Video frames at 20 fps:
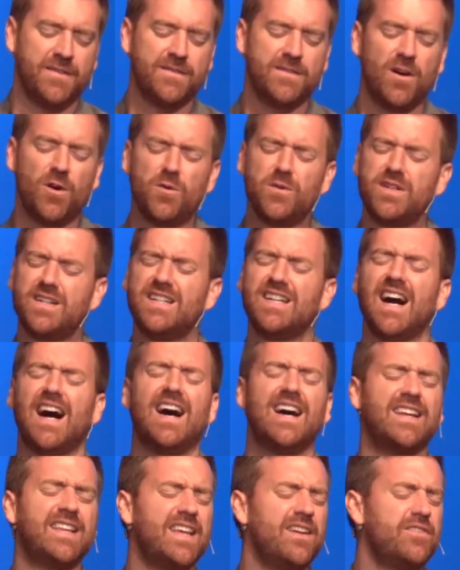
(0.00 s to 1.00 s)
Oh
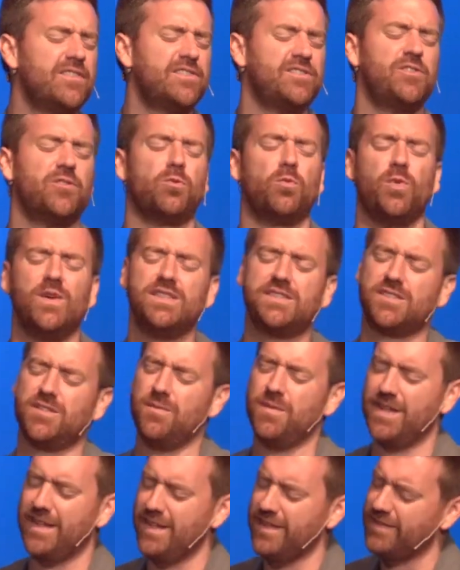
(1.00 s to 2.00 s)
God, give us your
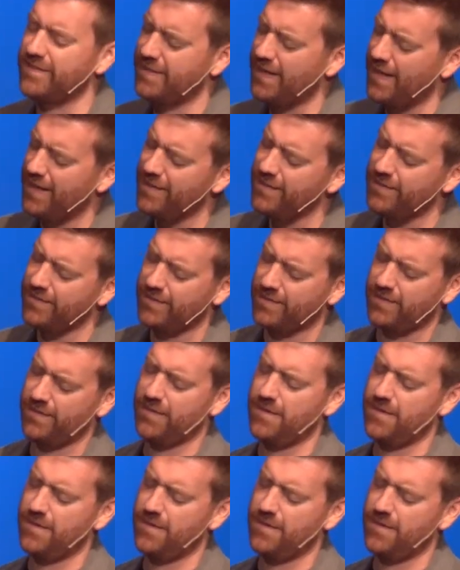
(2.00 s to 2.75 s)
wisdom in these days.